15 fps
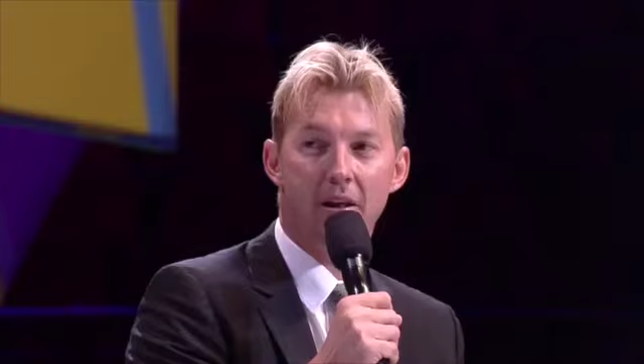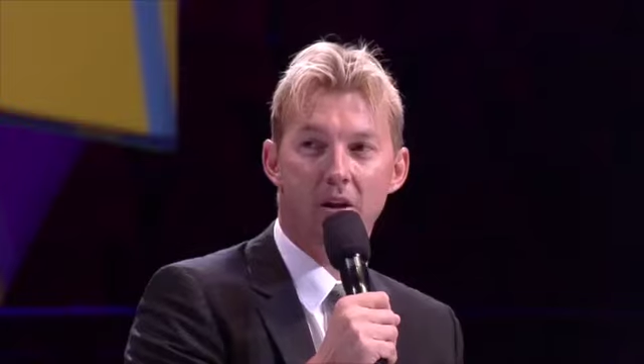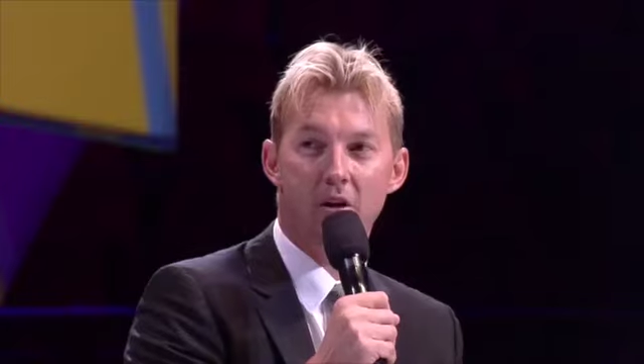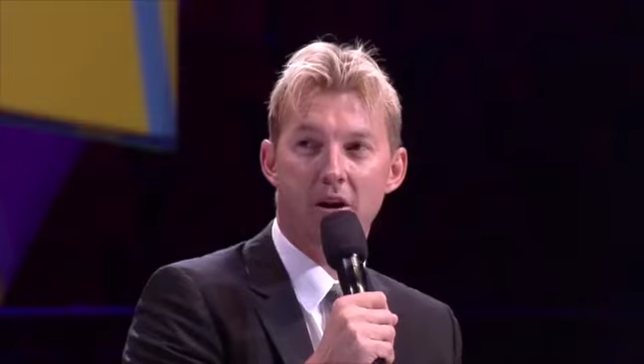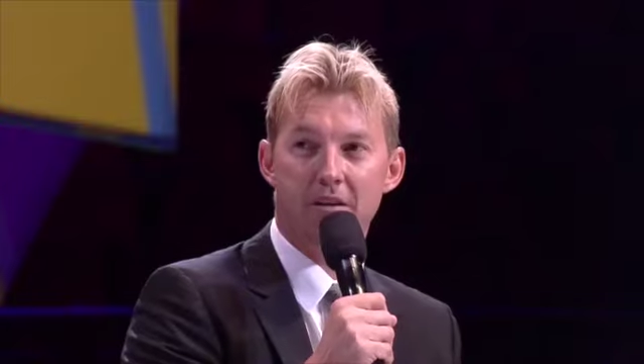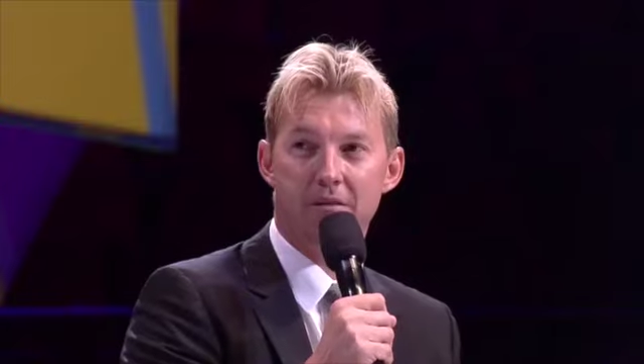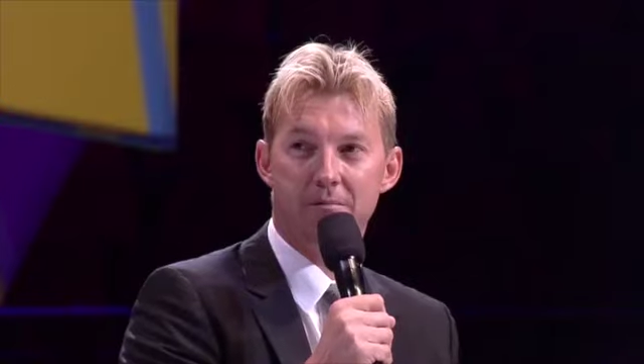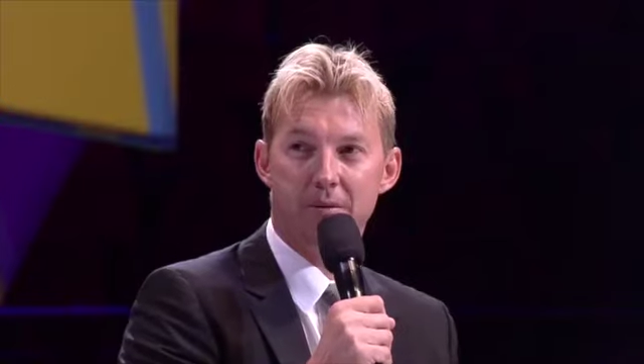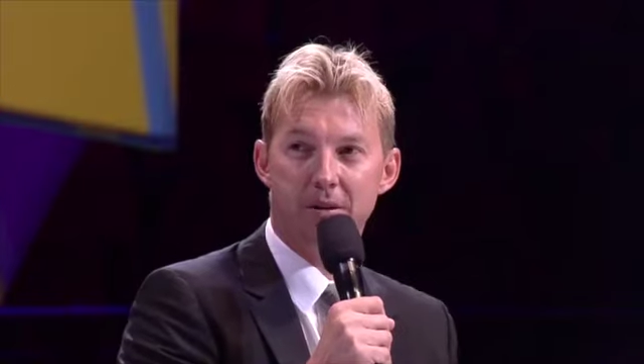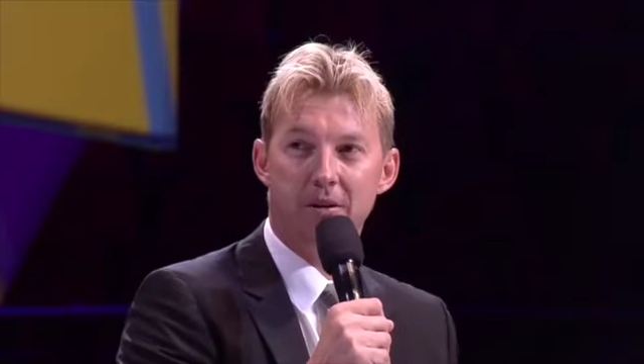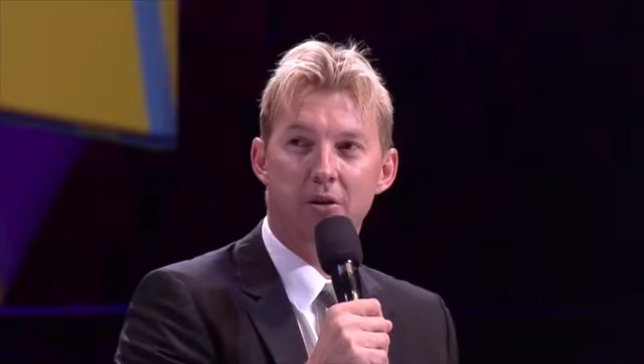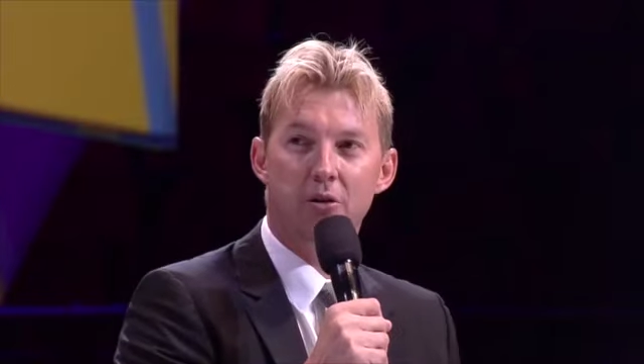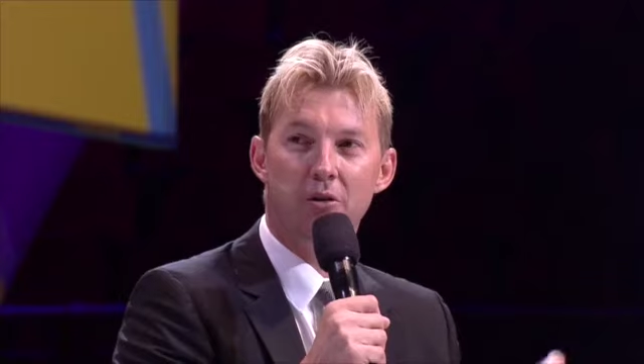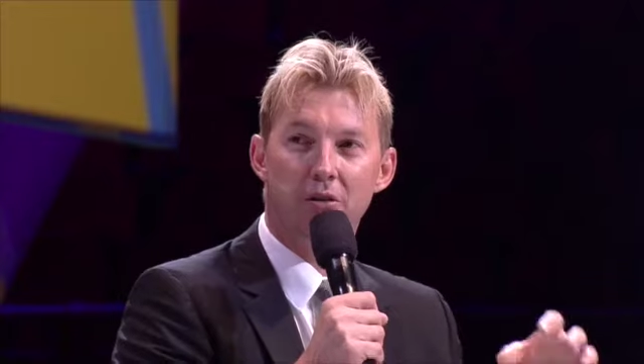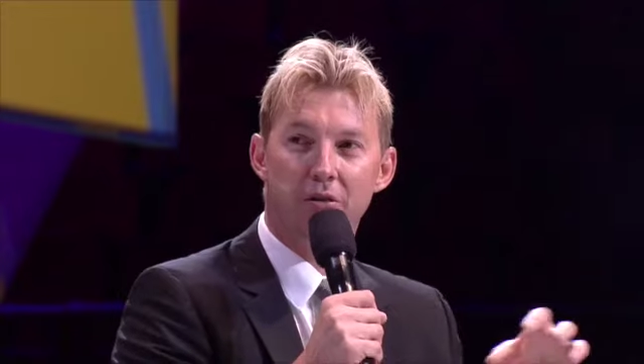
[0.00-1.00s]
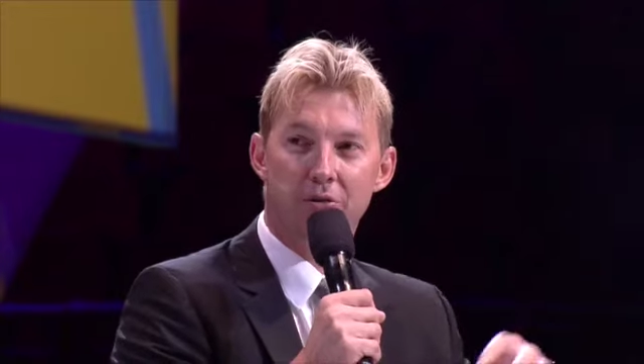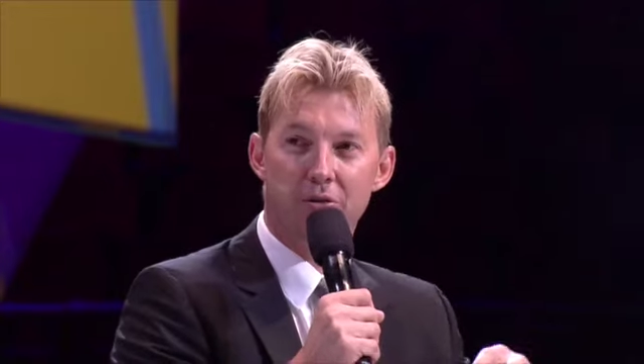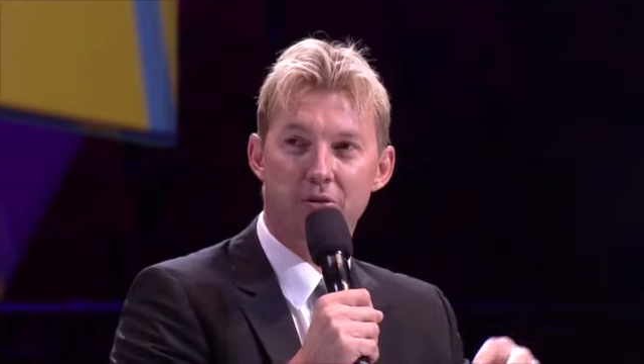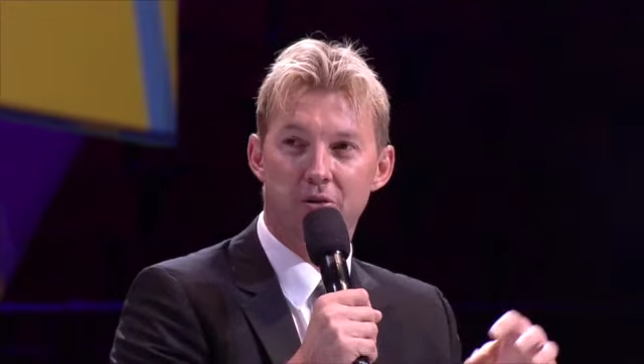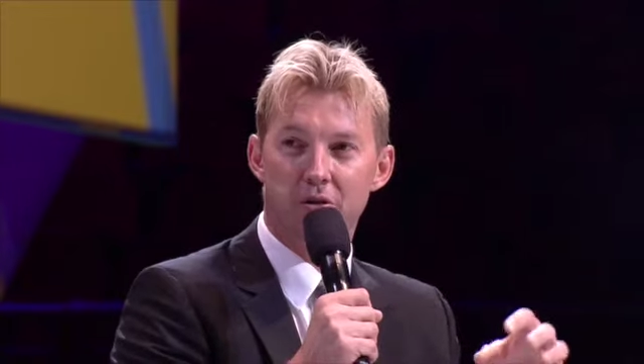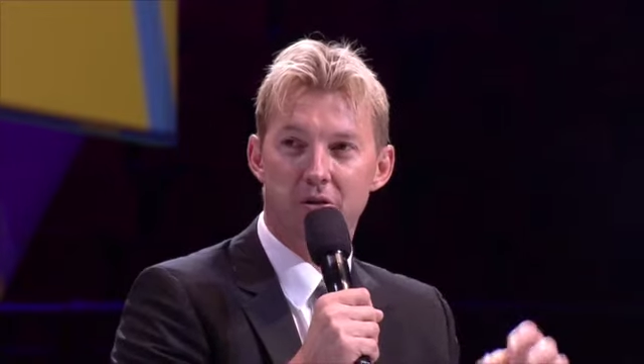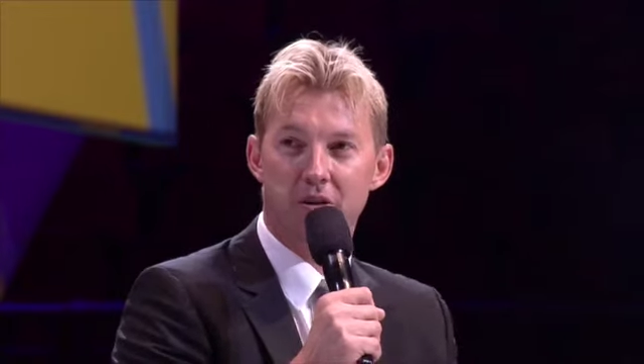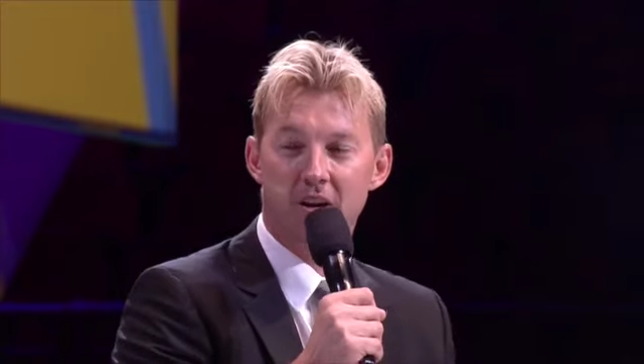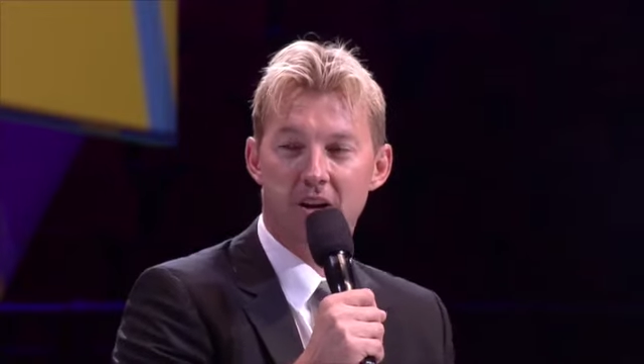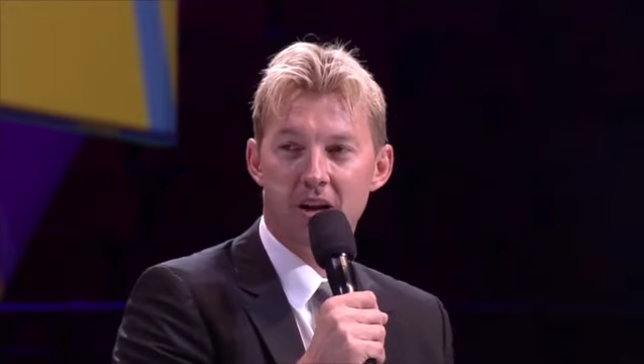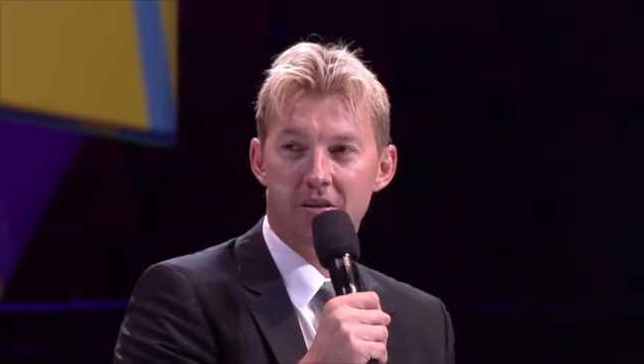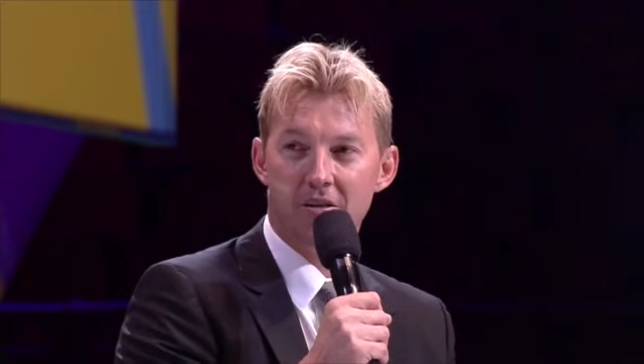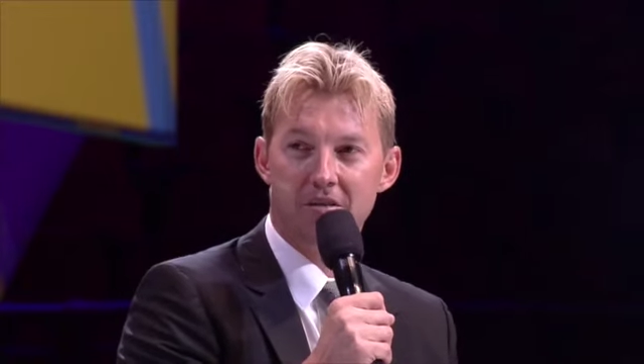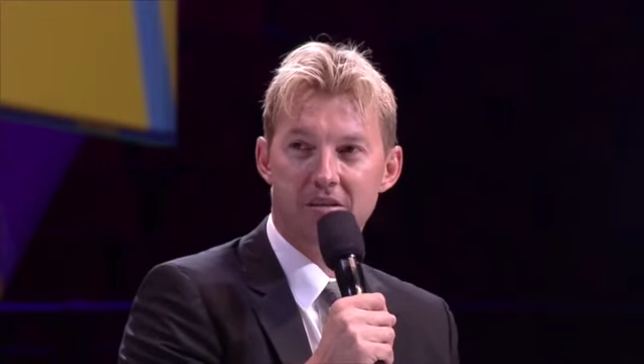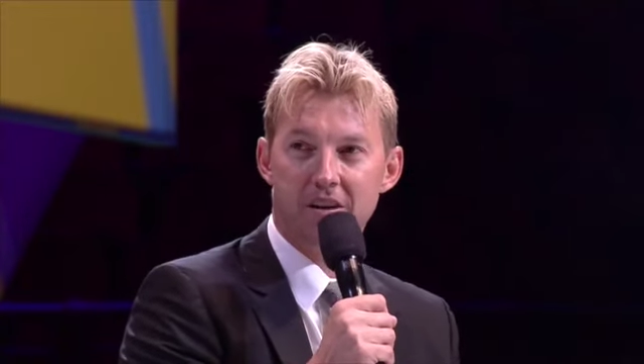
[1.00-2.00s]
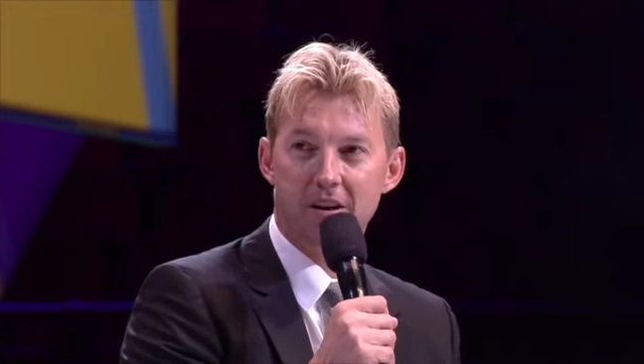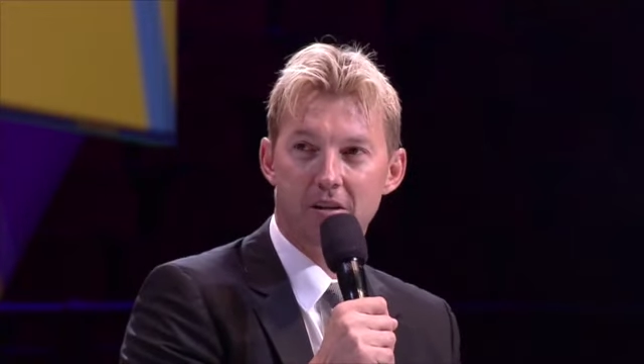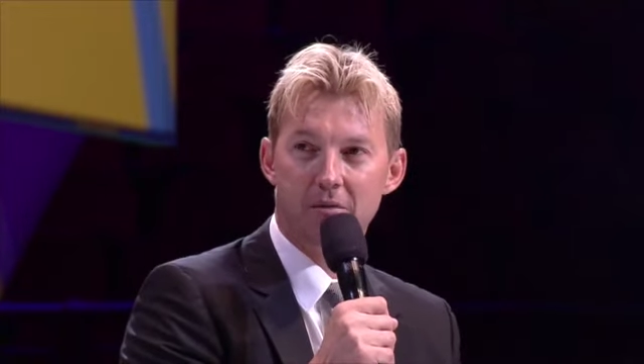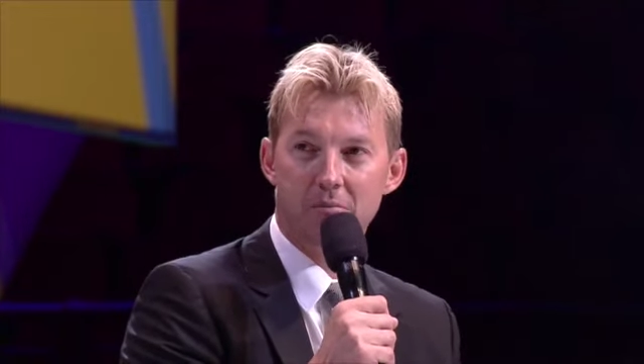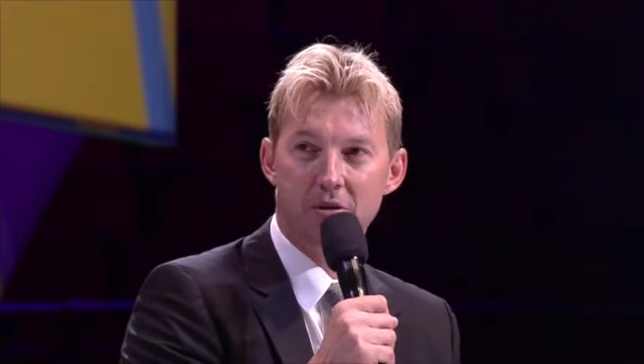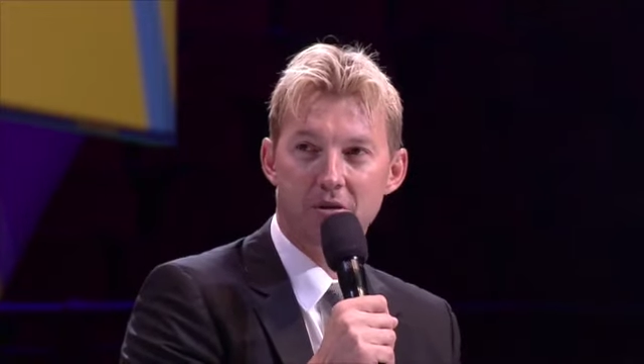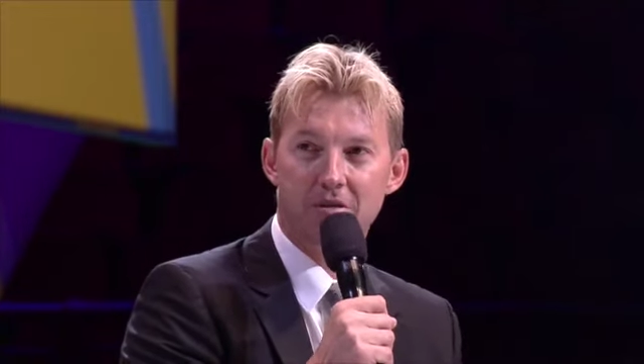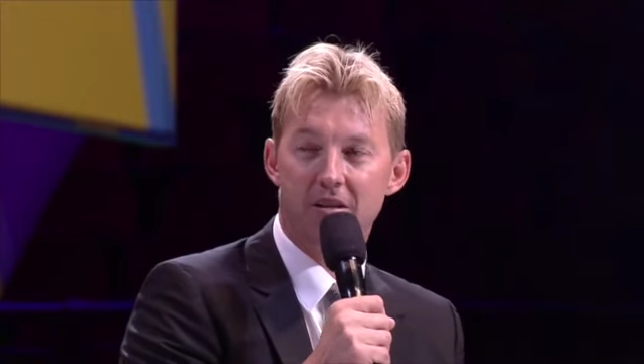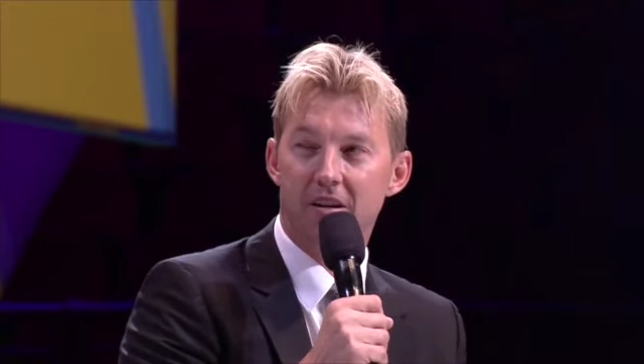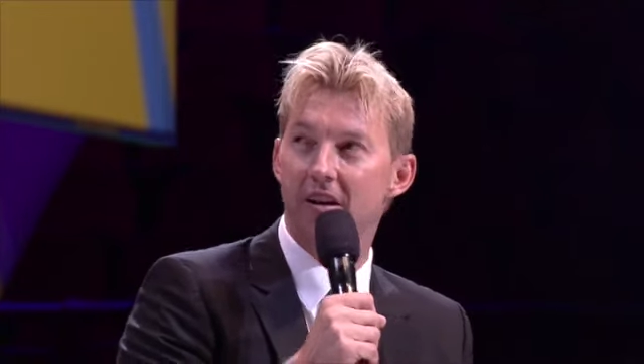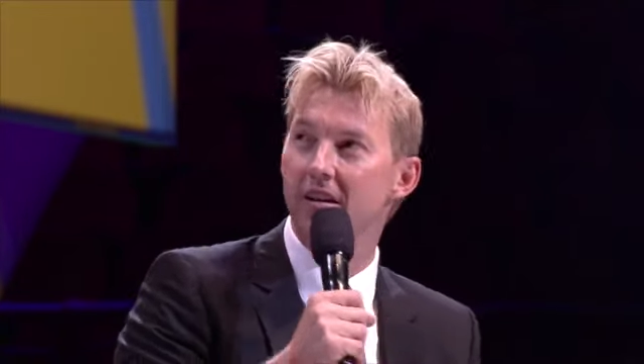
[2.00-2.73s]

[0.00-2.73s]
life, but learn through the skill of music.